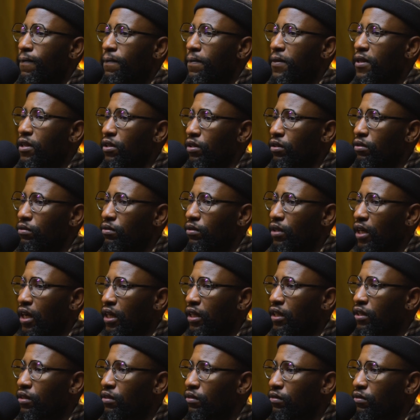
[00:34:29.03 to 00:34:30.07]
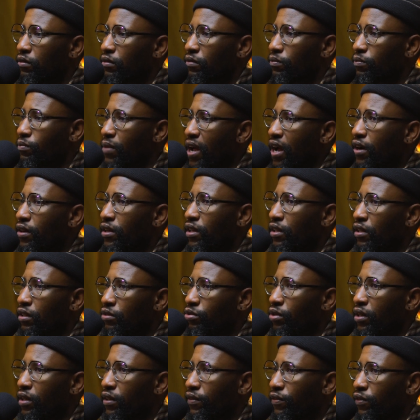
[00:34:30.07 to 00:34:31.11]
You know, I didn't marry the
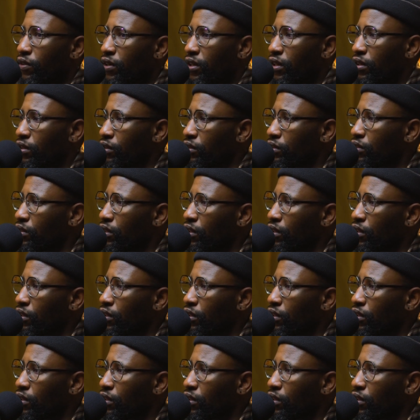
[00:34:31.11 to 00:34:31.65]
24-year-old